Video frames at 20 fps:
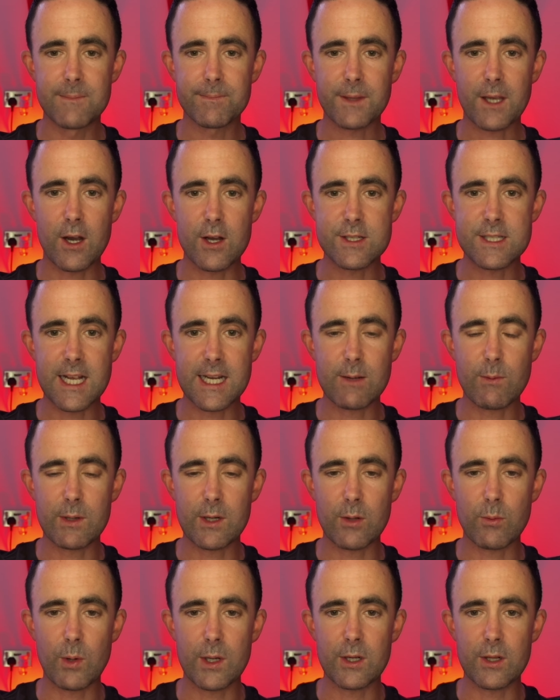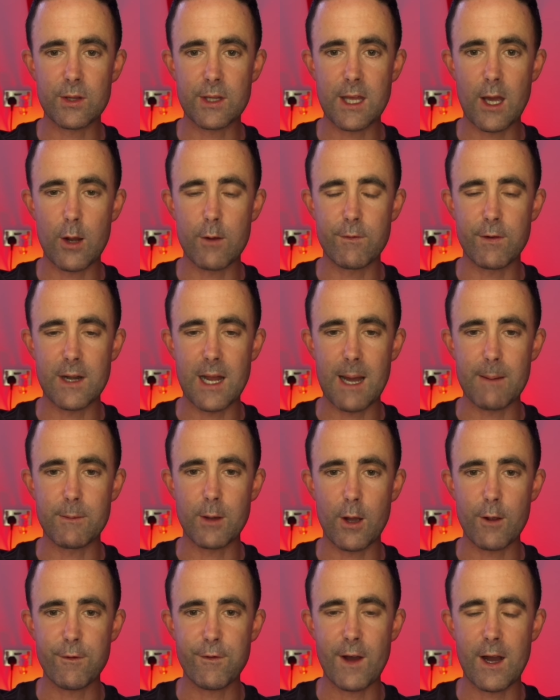I said it when I went on the overlap that
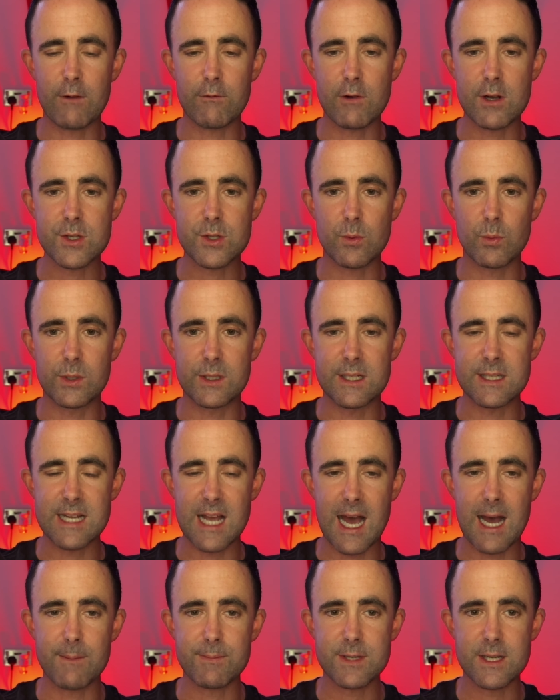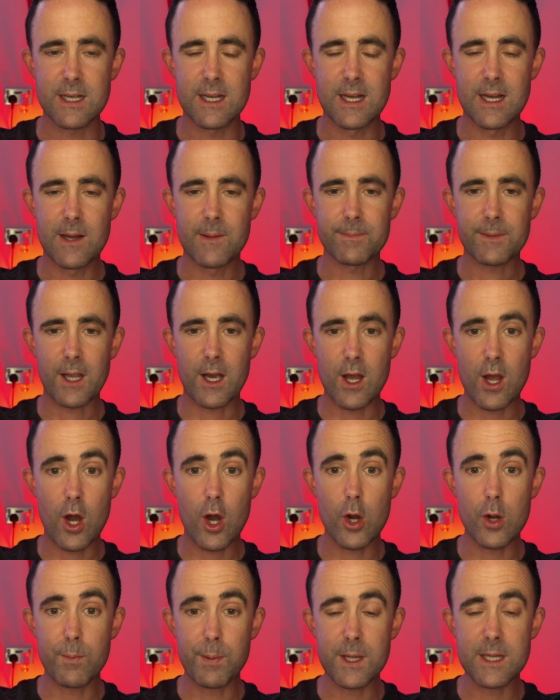I felt Russell would adapt. I
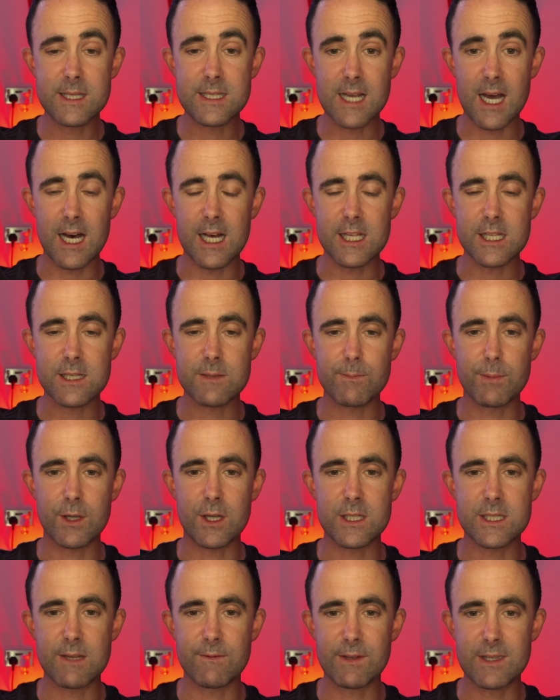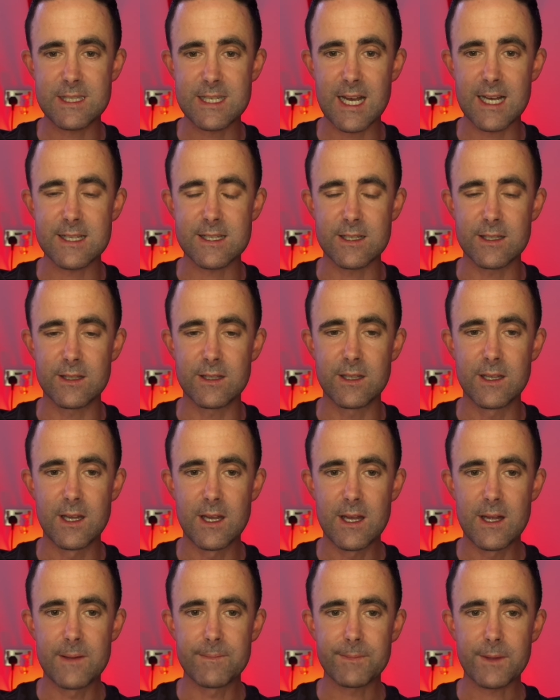hope he does, because if he doesn't,
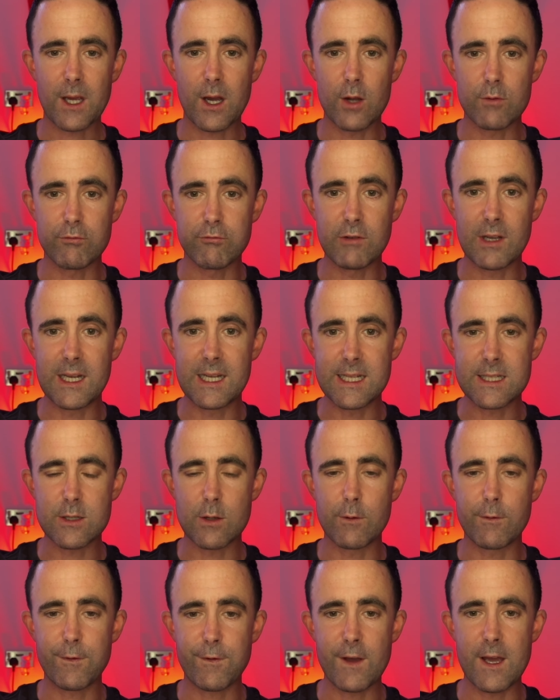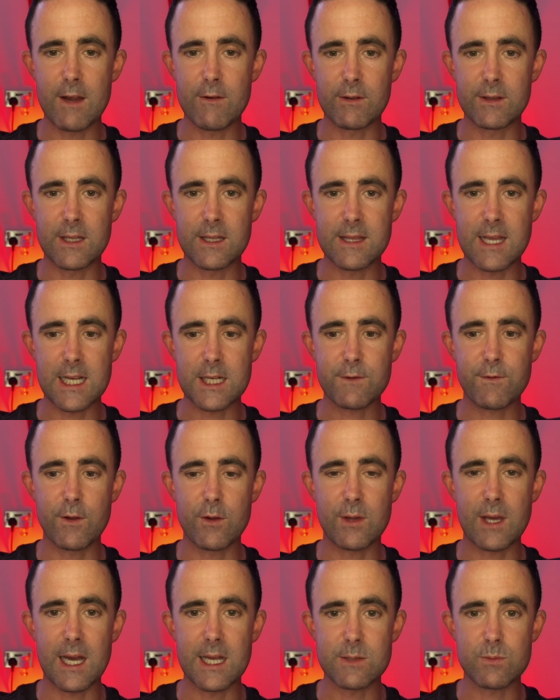I really do fear in the next few
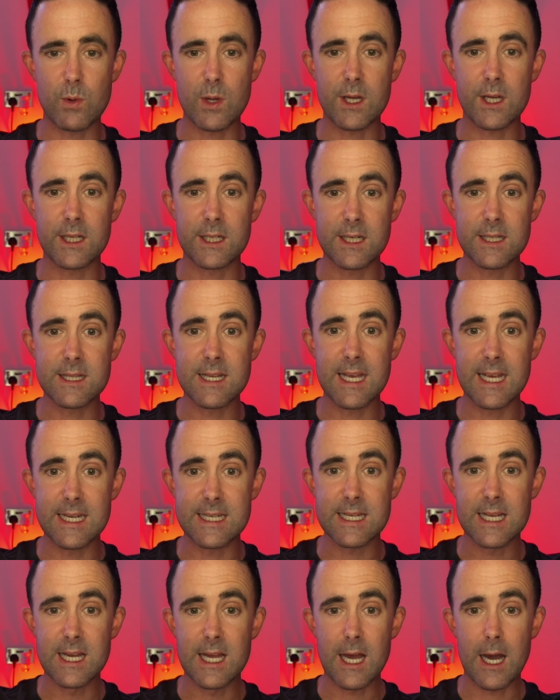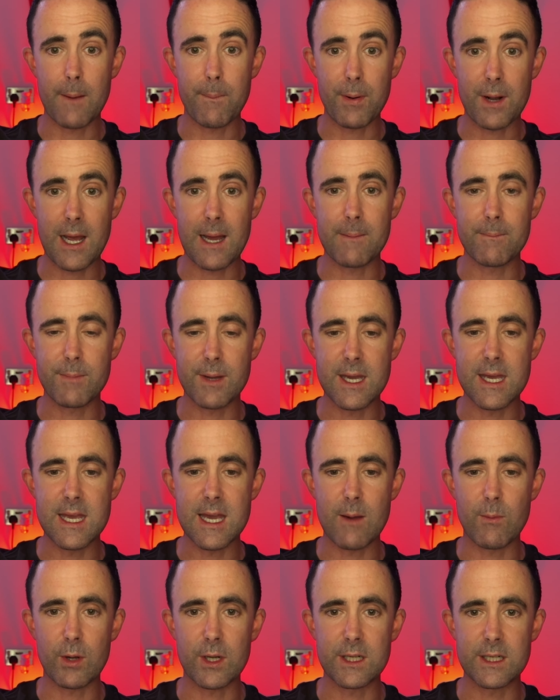games we're going to need a plan B
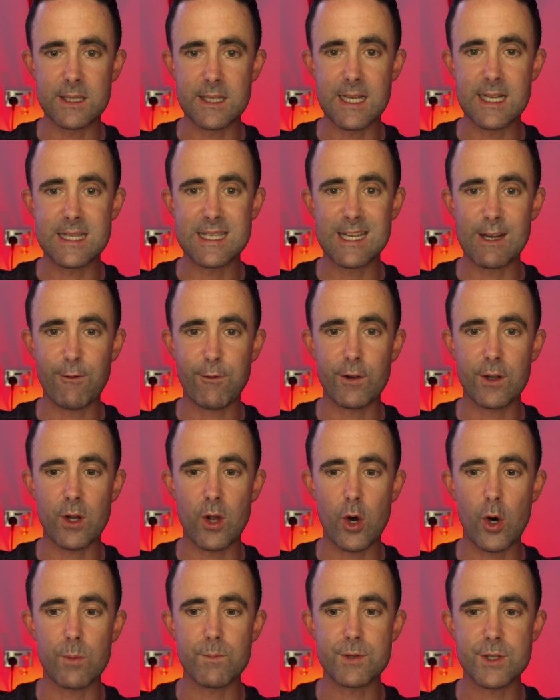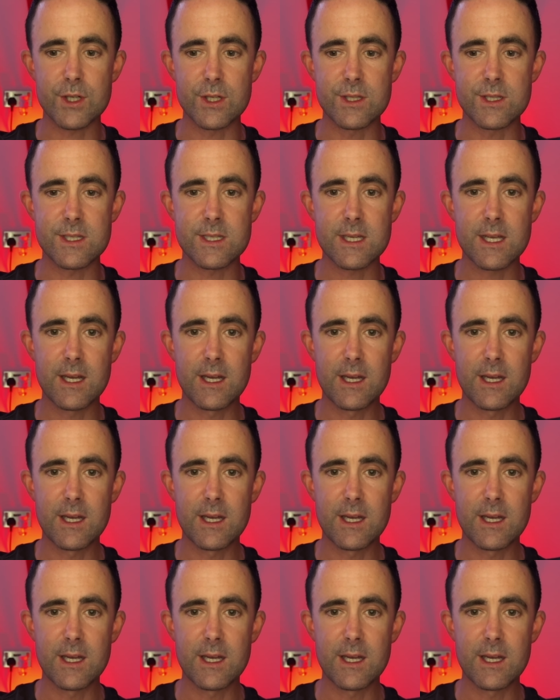and we're going to need different options